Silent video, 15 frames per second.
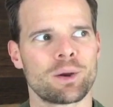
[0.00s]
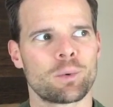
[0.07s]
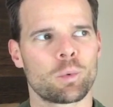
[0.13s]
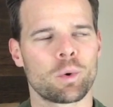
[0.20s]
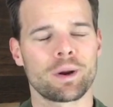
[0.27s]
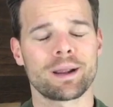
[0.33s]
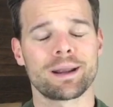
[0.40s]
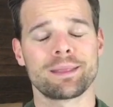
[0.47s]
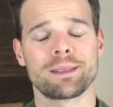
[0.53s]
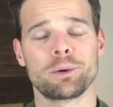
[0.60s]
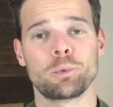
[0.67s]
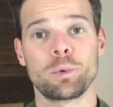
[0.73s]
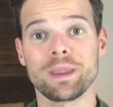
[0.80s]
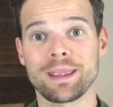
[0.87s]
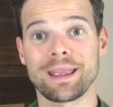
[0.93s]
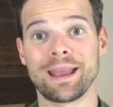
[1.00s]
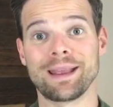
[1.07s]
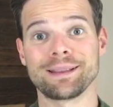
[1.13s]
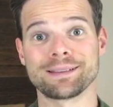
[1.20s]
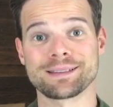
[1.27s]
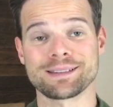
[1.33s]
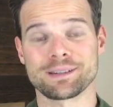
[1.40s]
working in the
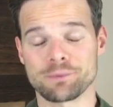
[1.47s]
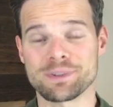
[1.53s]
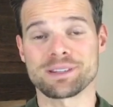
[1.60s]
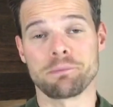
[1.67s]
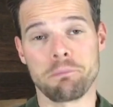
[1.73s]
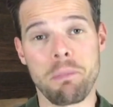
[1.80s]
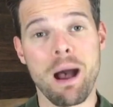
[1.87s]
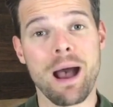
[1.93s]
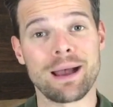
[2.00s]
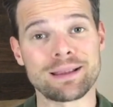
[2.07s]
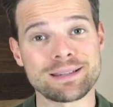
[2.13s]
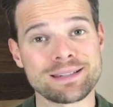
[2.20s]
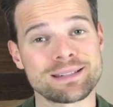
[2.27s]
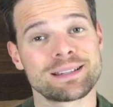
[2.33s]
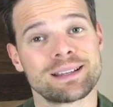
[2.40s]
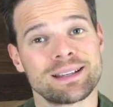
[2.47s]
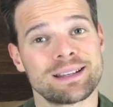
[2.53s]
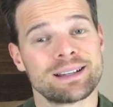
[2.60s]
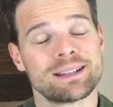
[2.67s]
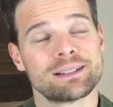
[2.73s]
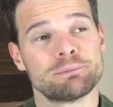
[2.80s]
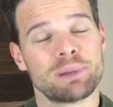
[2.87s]
weekends, it was a must,
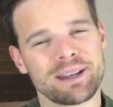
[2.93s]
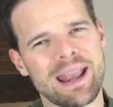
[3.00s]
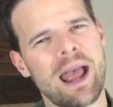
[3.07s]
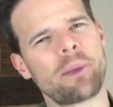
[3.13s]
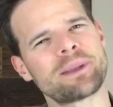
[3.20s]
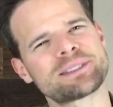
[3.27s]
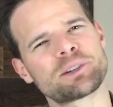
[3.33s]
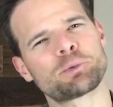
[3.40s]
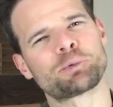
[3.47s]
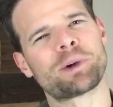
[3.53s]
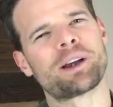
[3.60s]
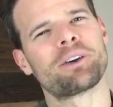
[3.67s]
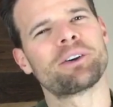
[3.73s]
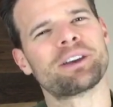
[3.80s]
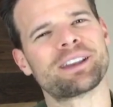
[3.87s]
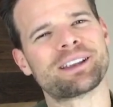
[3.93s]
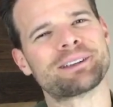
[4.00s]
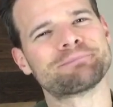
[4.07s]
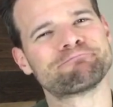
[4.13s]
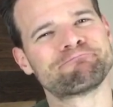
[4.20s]
but now that's a rarity.